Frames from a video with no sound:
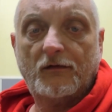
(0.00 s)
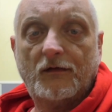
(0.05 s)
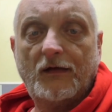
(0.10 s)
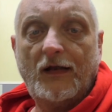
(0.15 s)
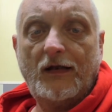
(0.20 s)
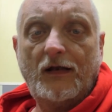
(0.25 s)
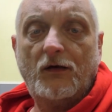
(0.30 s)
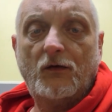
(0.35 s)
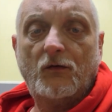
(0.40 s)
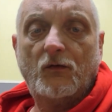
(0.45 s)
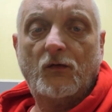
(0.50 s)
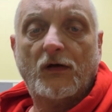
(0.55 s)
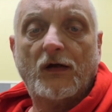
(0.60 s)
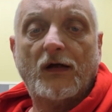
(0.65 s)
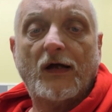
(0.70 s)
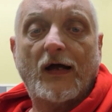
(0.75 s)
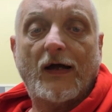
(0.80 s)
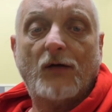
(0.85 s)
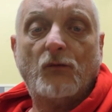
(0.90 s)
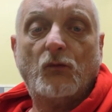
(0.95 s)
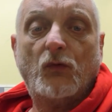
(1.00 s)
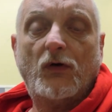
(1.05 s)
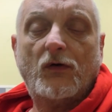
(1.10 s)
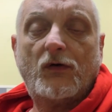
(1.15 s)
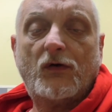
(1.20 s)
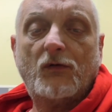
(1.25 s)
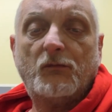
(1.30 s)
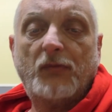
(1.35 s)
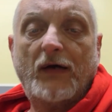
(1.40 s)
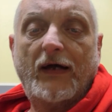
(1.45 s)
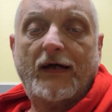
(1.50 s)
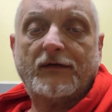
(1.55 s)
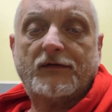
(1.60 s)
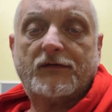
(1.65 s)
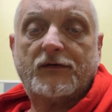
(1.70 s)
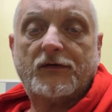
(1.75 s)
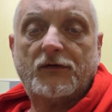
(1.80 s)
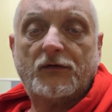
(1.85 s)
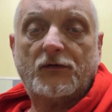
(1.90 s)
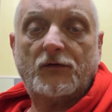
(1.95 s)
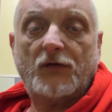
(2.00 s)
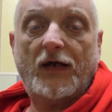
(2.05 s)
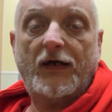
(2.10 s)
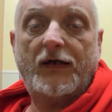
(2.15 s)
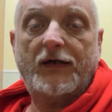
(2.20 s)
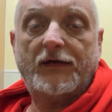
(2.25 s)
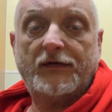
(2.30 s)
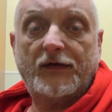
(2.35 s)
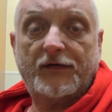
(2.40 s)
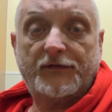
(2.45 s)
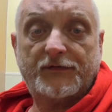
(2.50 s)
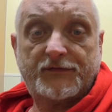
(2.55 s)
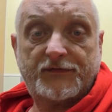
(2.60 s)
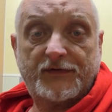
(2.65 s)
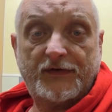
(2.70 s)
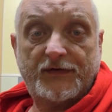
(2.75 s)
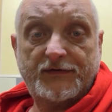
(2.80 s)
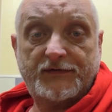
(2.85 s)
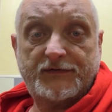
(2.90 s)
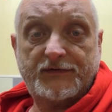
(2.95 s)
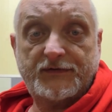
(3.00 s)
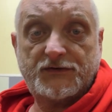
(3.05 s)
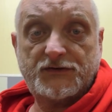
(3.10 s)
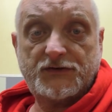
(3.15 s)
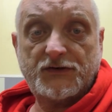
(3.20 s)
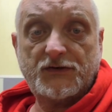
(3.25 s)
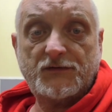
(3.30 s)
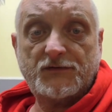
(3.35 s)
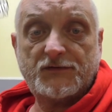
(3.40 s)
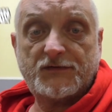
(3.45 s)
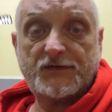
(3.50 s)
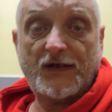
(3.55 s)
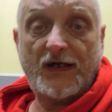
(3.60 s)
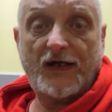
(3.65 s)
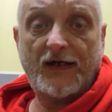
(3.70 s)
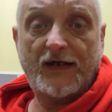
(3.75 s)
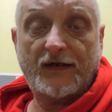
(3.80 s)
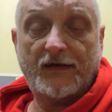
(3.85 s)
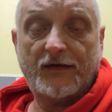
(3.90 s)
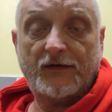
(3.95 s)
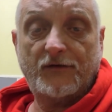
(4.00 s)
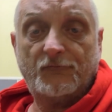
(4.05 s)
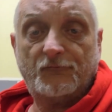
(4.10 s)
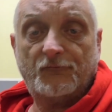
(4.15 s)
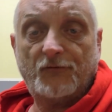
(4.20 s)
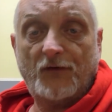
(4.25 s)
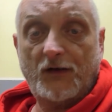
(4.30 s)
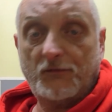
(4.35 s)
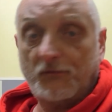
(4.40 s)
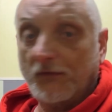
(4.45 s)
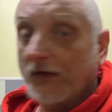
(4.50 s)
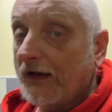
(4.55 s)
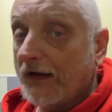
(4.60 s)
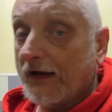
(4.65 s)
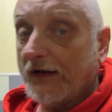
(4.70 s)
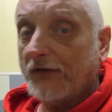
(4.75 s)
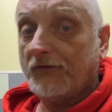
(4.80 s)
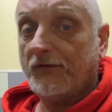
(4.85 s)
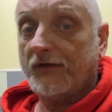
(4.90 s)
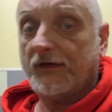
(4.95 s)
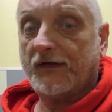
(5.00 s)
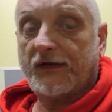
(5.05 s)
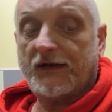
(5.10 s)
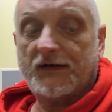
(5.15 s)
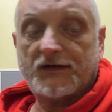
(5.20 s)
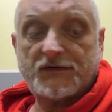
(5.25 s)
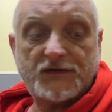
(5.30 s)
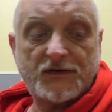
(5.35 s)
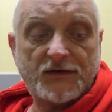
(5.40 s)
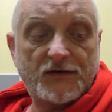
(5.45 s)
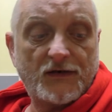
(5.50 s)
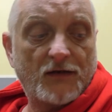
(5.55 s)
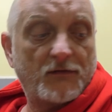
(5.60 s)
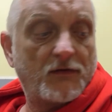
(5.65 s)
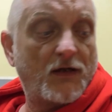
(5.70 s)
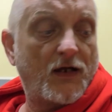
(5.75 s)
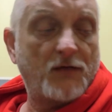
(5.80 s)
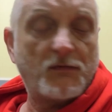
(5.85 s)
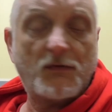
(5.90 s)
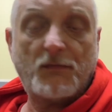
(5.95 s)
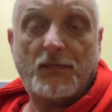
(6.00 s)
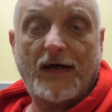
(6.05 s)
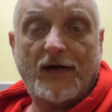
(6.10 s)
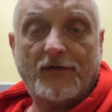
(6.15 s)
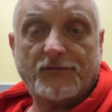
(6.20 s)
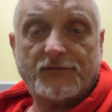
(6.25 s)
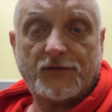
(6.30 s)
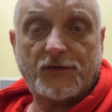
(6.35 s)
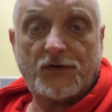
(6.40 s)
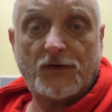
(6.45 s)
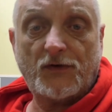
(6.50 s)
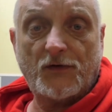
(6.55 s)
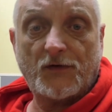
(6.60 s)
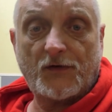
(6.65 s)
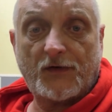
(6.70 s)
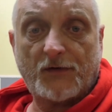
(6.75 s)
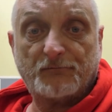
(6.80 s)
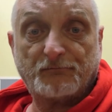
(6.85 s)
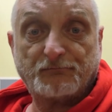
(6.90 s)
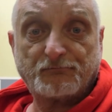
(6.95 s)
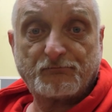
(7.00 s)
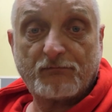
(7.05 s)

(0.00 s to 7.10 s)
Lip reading: Hello and welcome back to another Toasty Tuesday. You find me here in the kitchen and I'm about to cook.